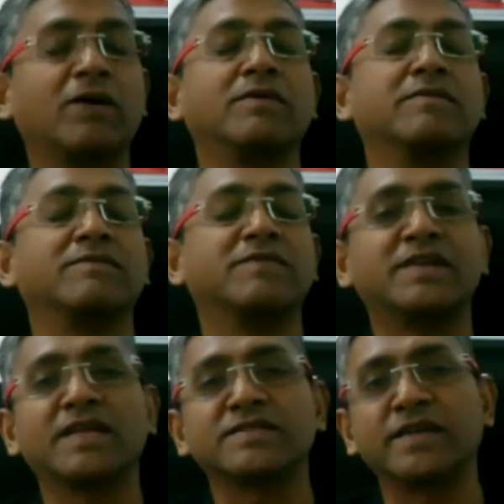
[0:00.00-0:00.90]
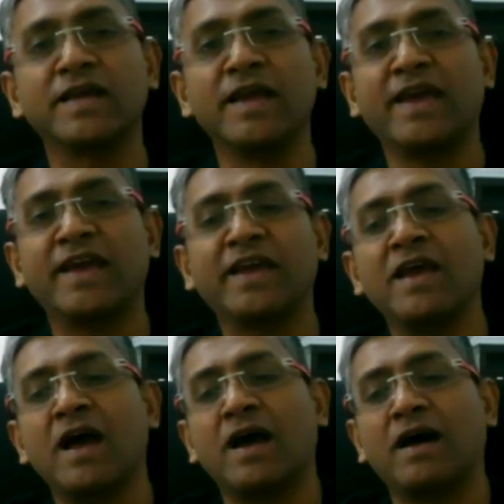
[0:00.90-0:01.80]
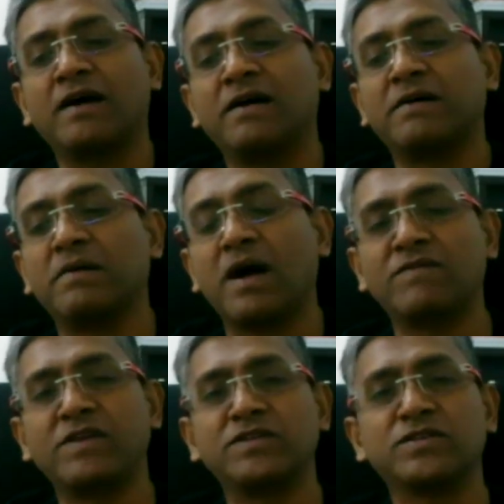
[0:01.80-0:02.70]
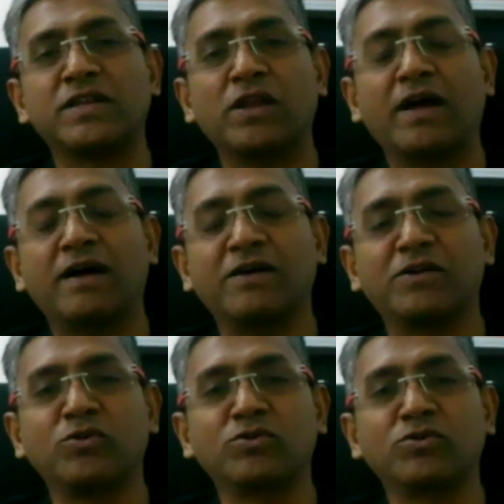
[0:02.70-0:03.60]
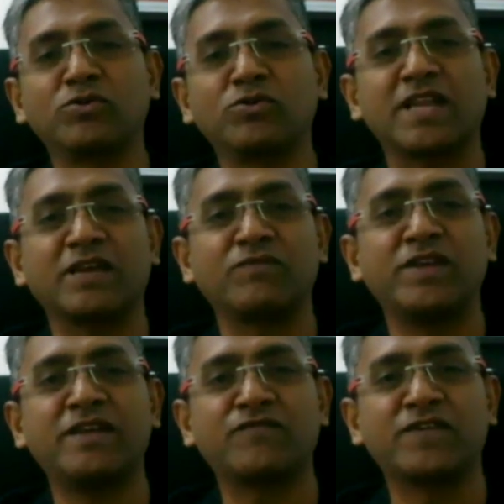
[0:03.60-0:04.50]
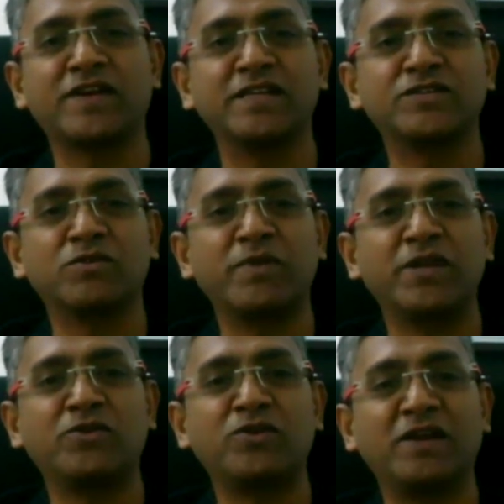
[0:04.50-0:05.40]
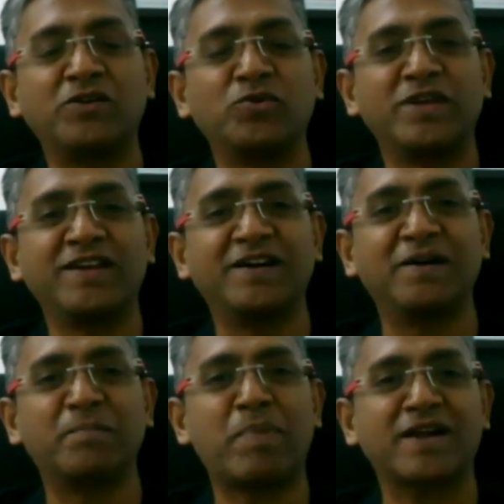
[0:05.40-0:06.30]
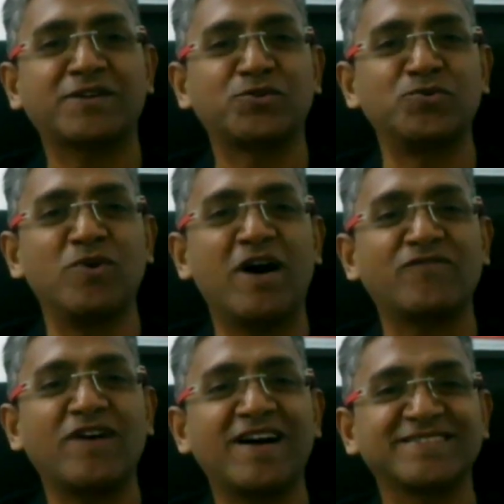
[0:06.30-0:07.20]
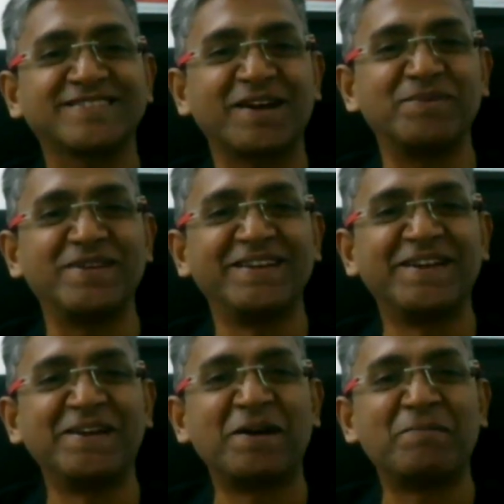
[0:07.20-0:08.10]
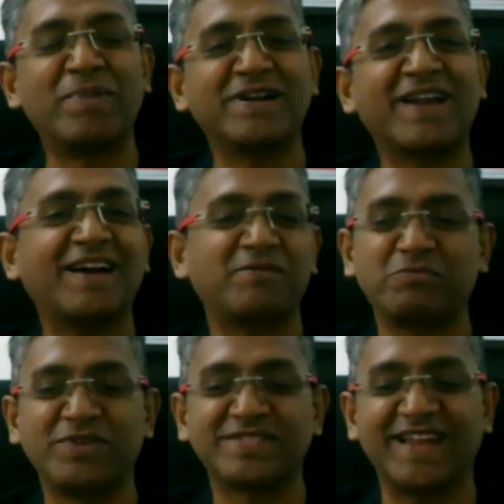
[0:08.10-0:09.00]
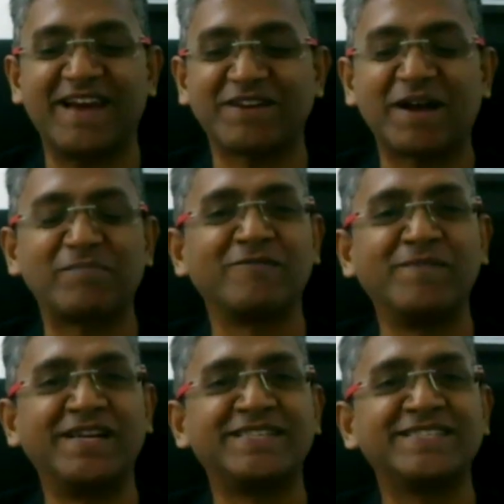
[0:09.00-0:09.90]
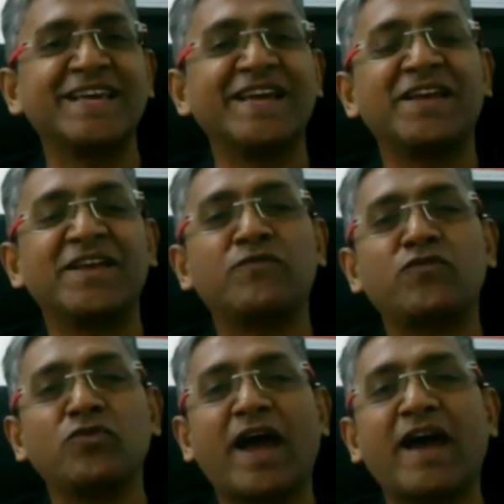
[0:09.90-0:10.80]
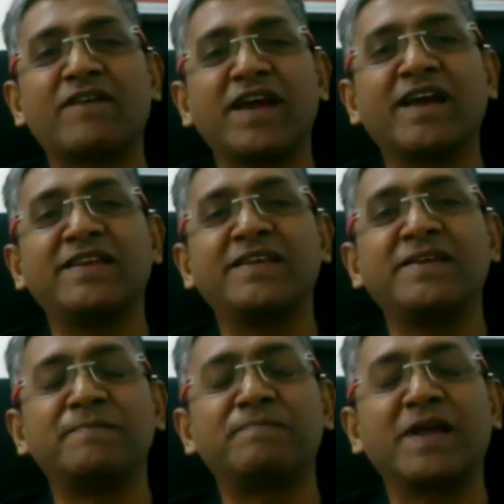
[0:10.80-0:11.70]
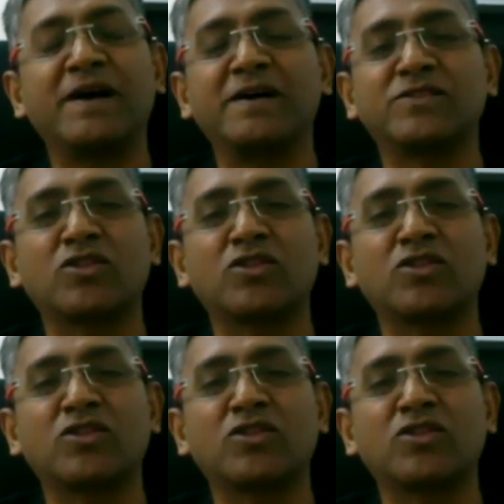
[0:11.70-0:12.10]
Wow, fantastic. Hey, Avi, looks like we definitely should be doing a part 2 of Ask Avi, but we still have a couple of minutes. Okay. If you have any